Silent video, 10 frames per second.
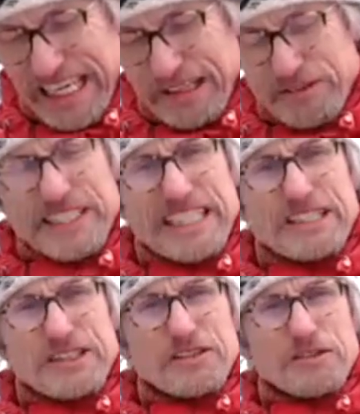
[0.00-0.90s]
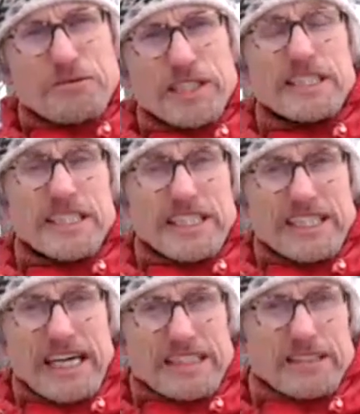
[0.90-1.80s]
And we need, we
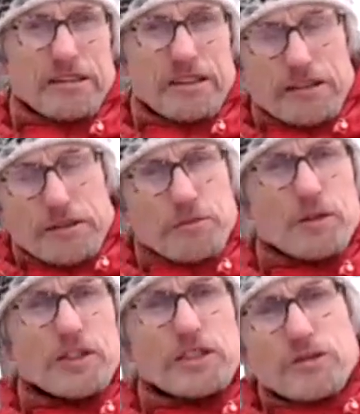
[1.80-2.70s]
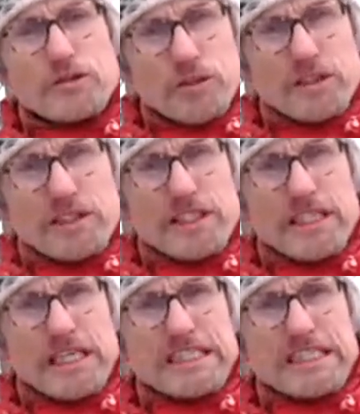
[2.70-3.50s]
need as a as a Buddhist community,